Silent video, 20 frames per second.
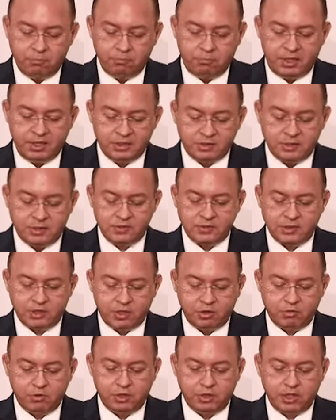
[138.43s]
Peace and
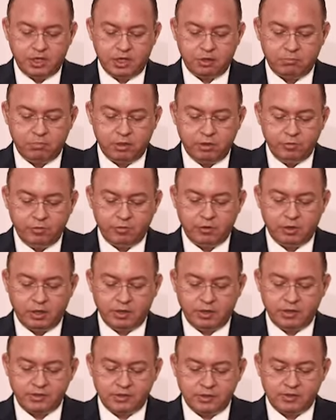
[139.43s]
security are both a
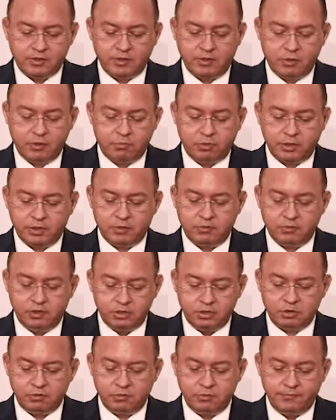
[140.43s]
necessary
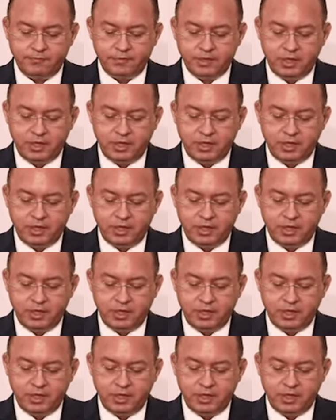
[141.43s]
precondition